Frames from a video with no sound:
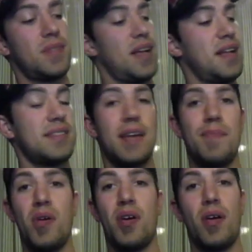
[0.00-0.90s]
It's like
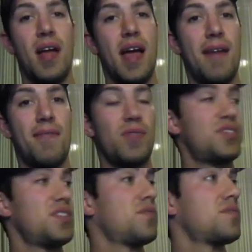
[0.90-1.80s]
butter every
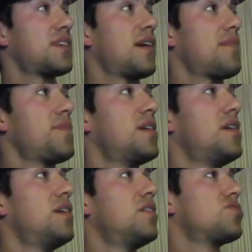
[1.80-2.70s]
single time.
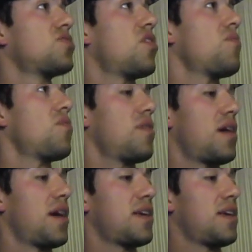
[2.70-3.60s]
So
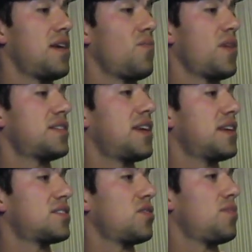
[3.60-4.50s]
I can't wait to
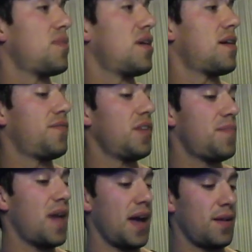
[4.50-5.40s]
get some
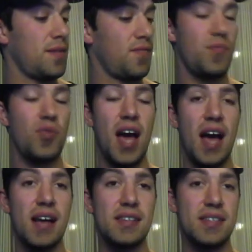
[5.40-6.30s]
feedback from you
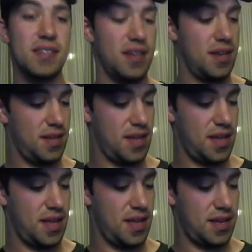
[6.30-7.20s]
guys.
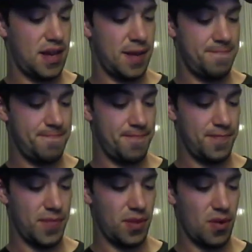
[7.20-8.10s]
And
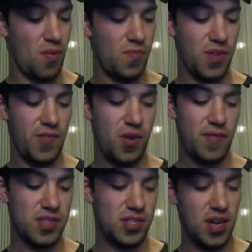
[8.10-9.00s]
hopefully if you
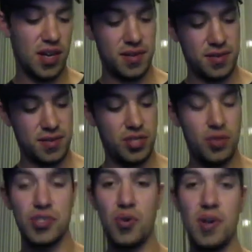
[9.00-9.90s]
have this gun,
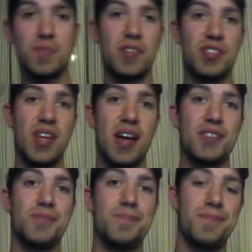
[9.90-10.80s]
you enjoy it as much as I
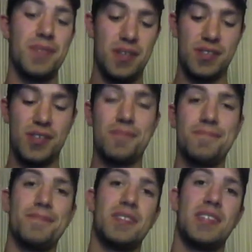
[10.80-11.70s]
do. So
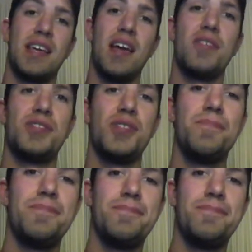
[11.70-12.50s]
take care, YouTube.